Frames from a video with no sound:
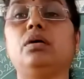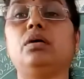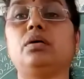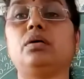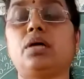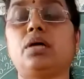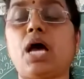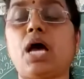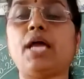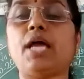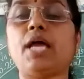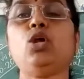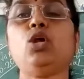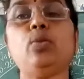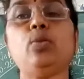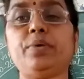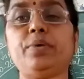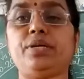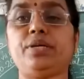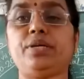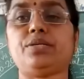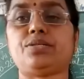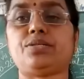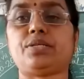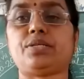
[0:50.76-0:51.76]
handloom
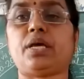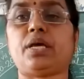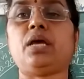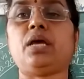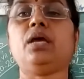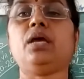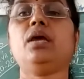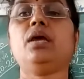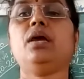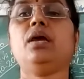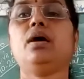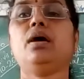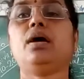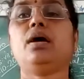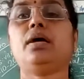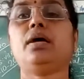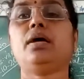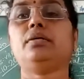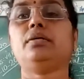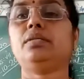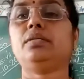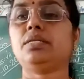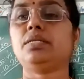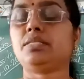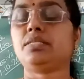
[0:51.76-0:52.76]
industry, and
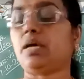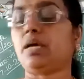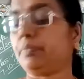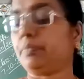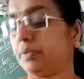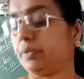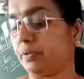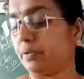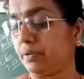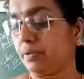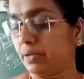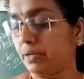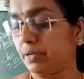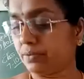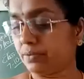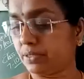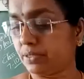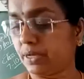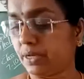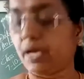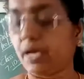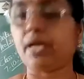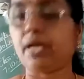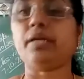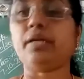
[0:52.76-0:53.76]
the chapter was
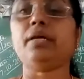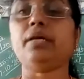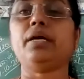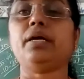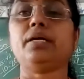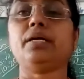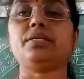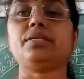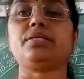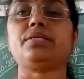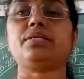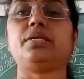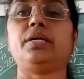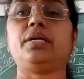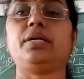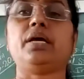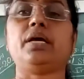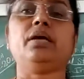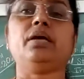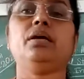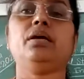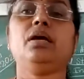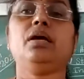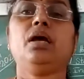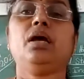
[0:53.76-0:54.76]
end
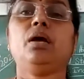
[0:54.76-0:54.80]
yesterday.